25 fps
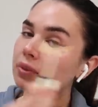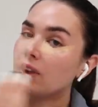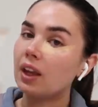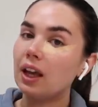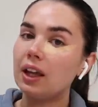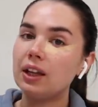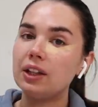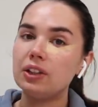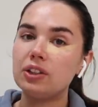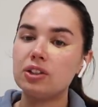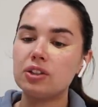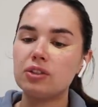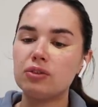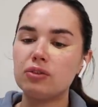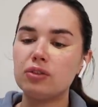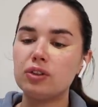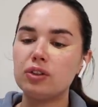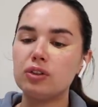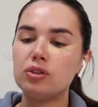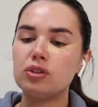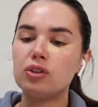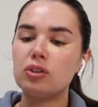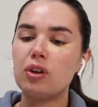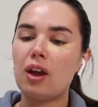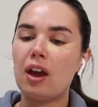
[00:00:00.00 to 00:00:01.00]
And it doesn't
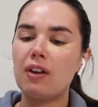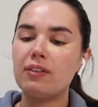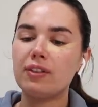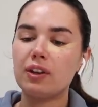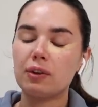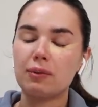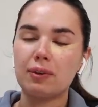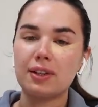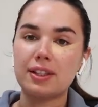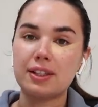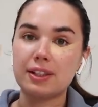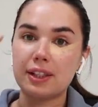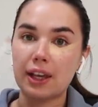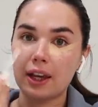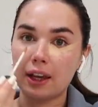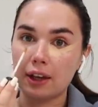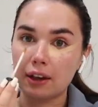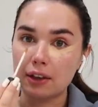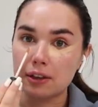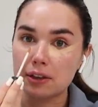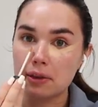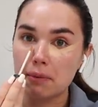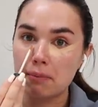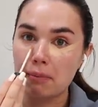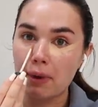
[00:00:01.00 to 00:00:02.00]
feel too heavy on my skin,
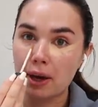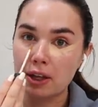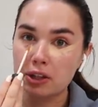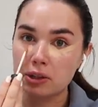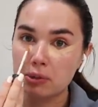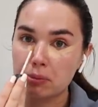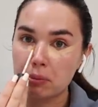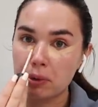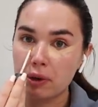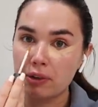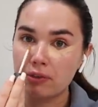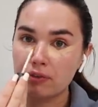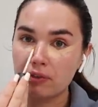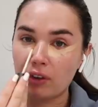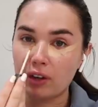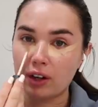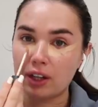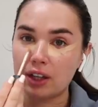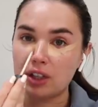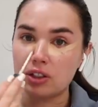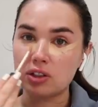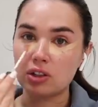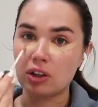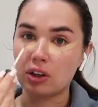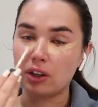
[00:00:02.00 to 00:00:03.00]
because imagine putting
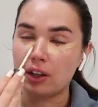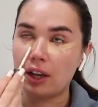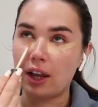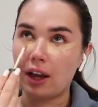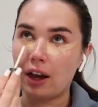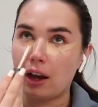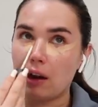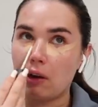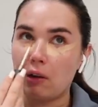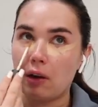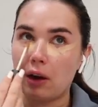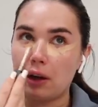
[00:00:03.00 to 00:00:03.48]
foundation on now.